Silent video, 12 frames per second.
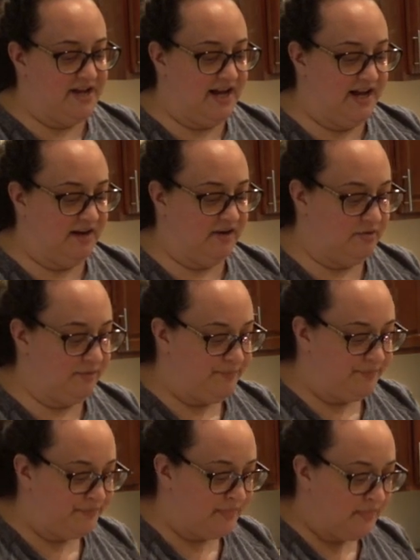it out.
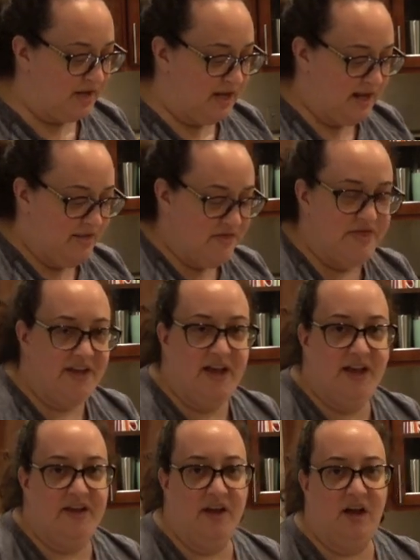And
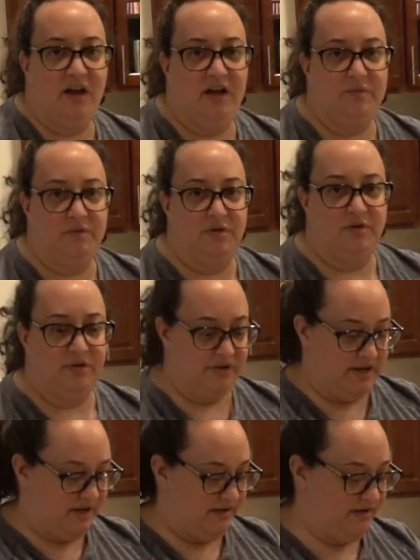then I will
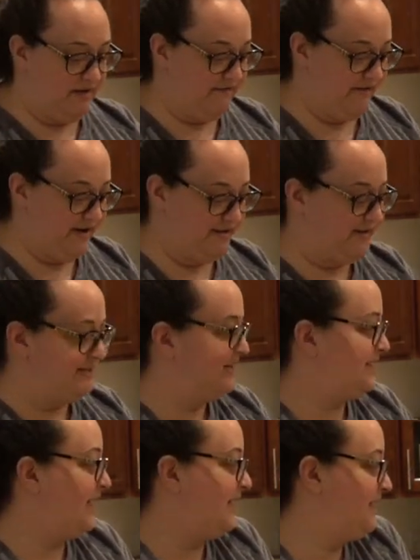advance the
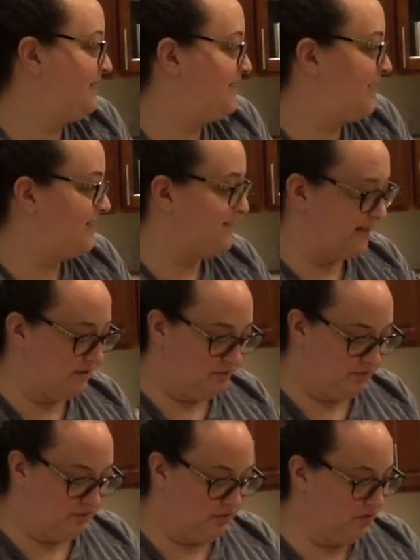settings as I
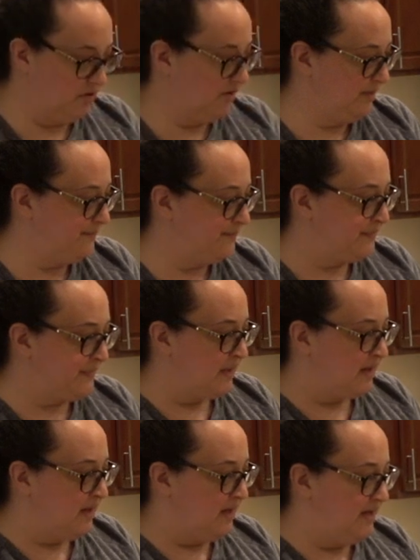go along
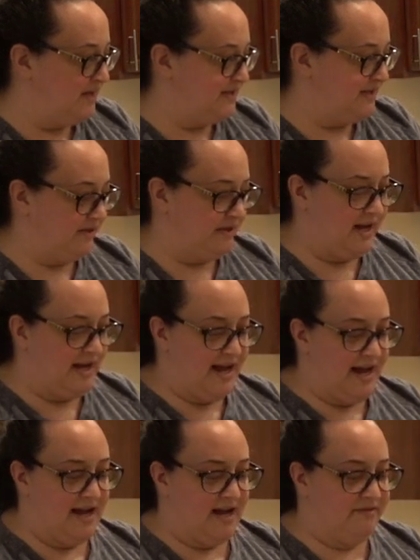until I
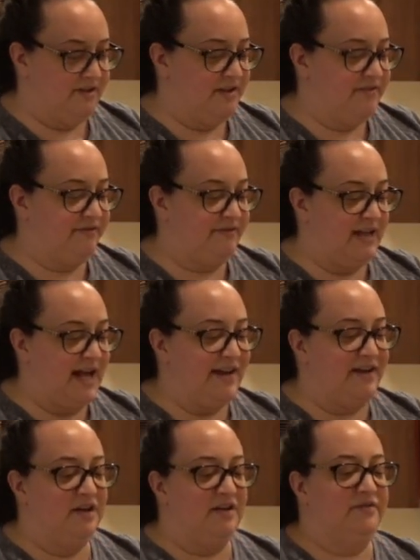have it
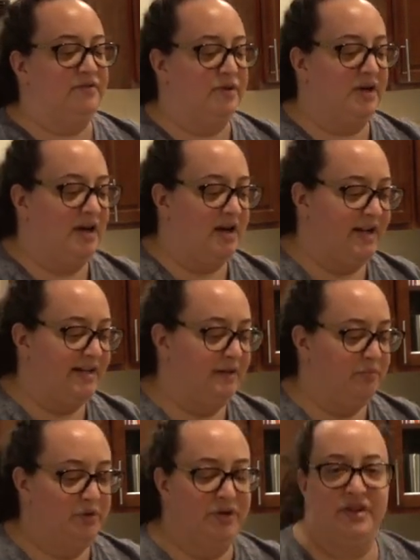flat enough where I
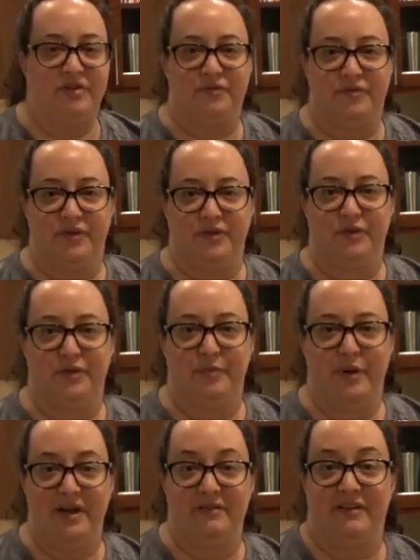can put it through
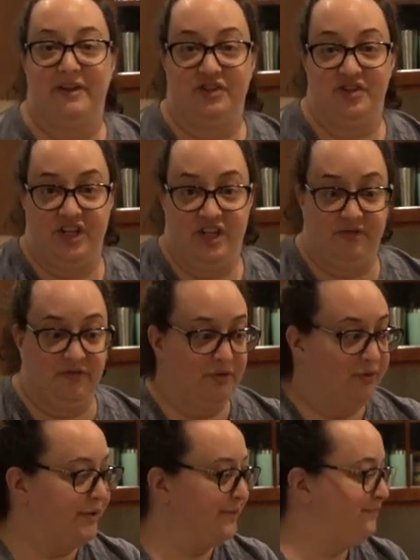my fettuccine
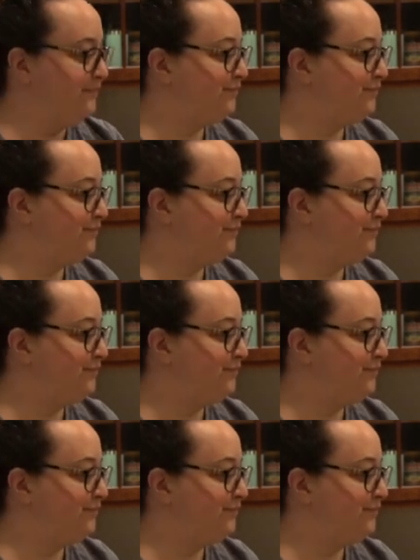roller.